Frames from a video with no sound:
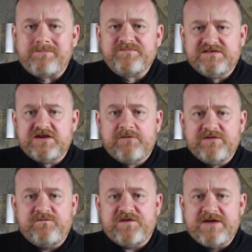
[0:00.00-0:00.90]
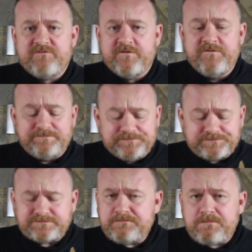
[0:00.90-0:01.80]
There's a lovely flavour of
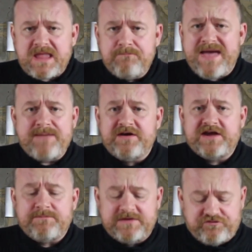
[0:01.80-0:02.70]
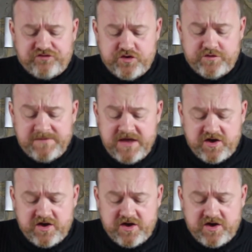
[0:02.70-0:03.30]
pepper coming through